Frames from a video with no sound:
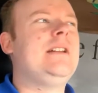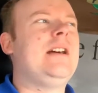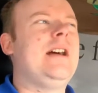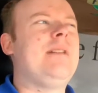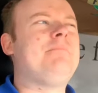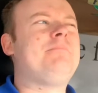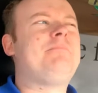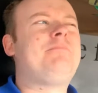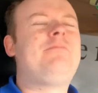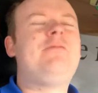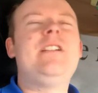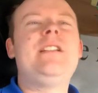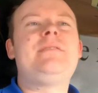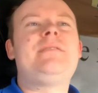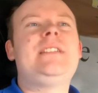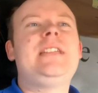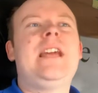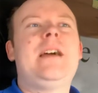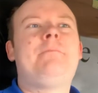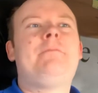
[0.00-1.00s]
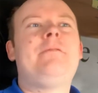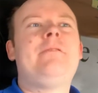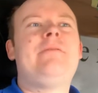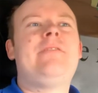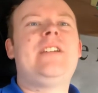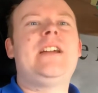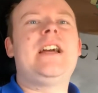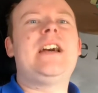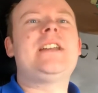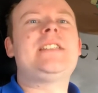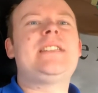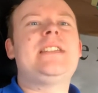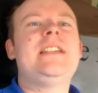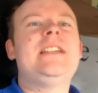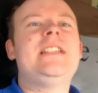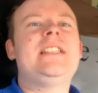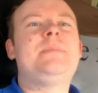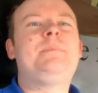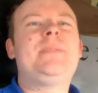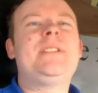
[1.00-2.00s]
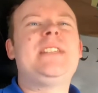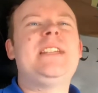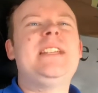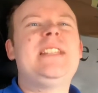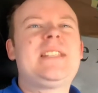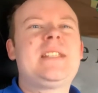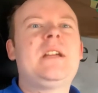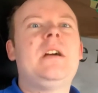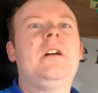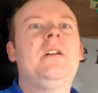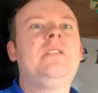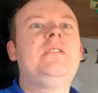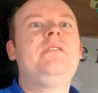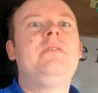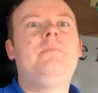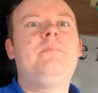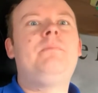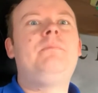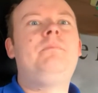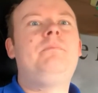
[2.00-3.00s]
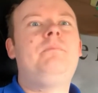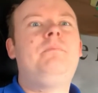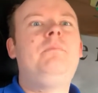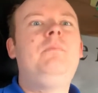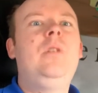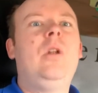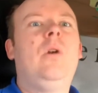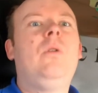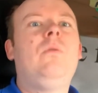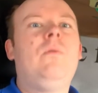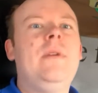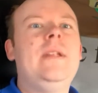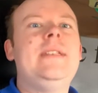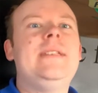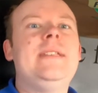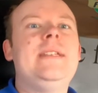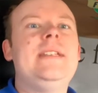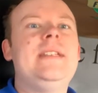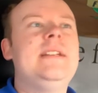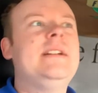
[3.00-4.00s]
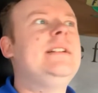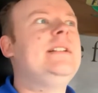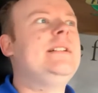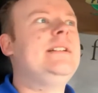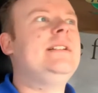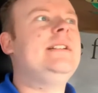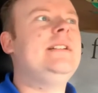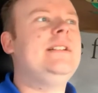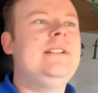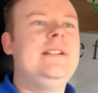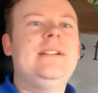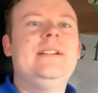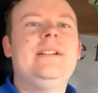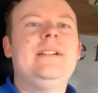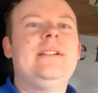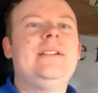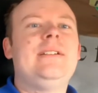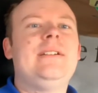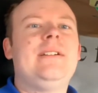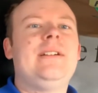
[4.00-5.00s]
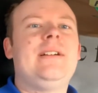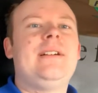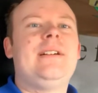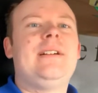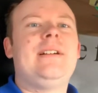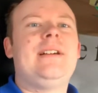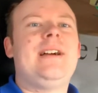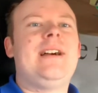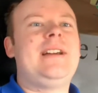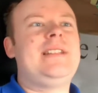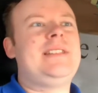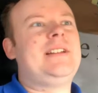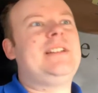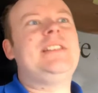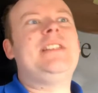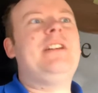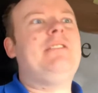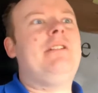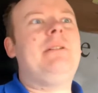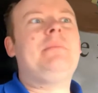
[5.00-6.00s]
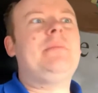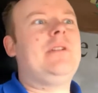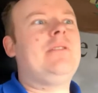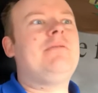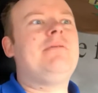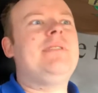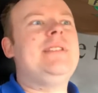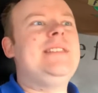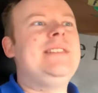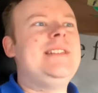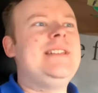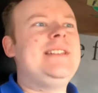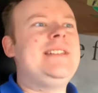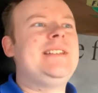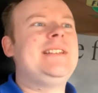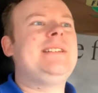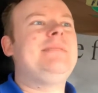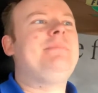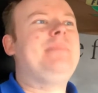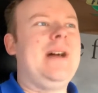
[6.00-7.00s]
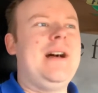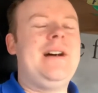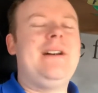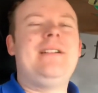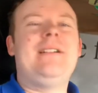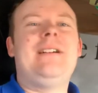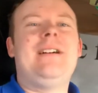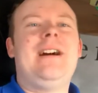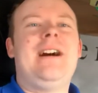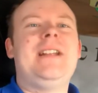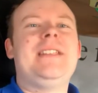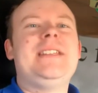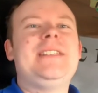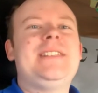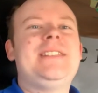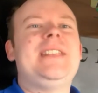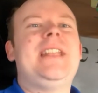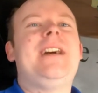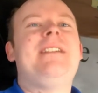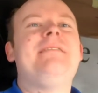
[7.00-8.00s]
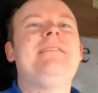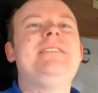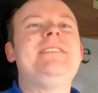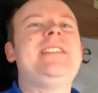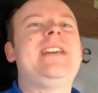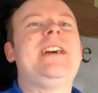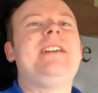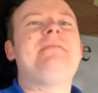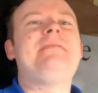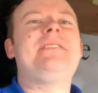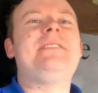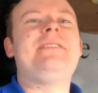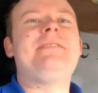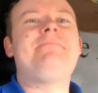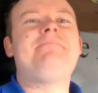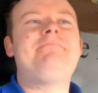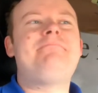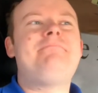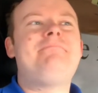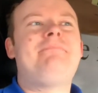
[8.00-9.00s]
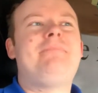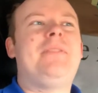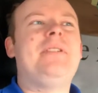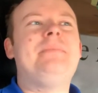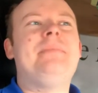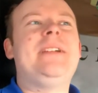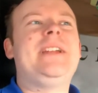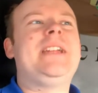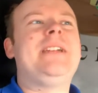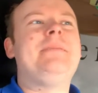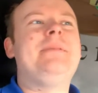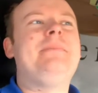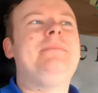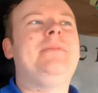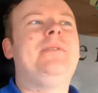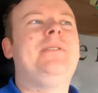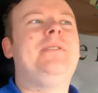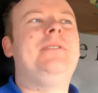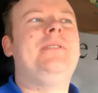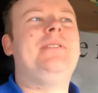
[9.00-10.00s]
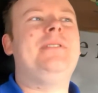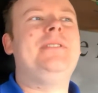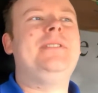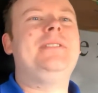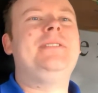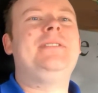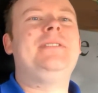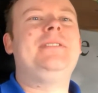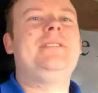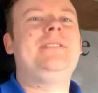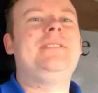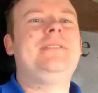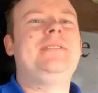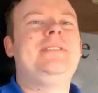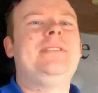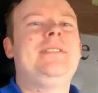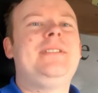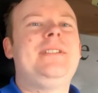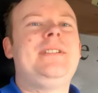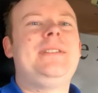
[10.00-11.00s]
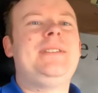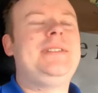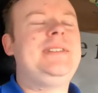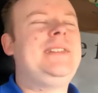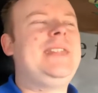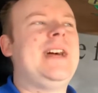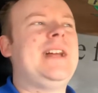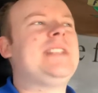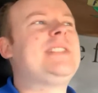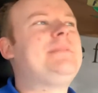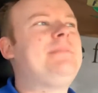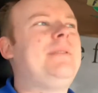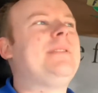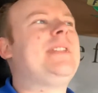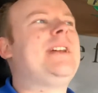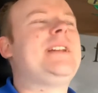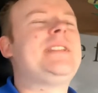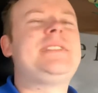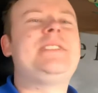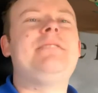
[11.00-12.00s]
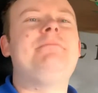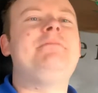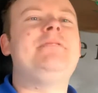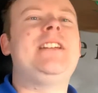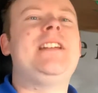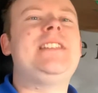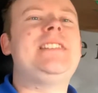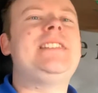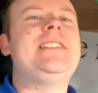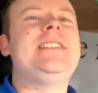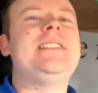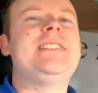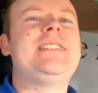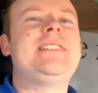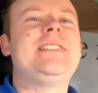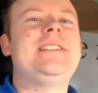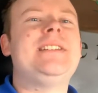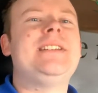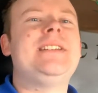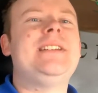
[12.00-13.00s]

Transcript: I'm pretty happy with it as it is, but it is kind of long-winded, and I know I'm long-winded, but I need to narrow it down and make it a bit more. That's what that subject is.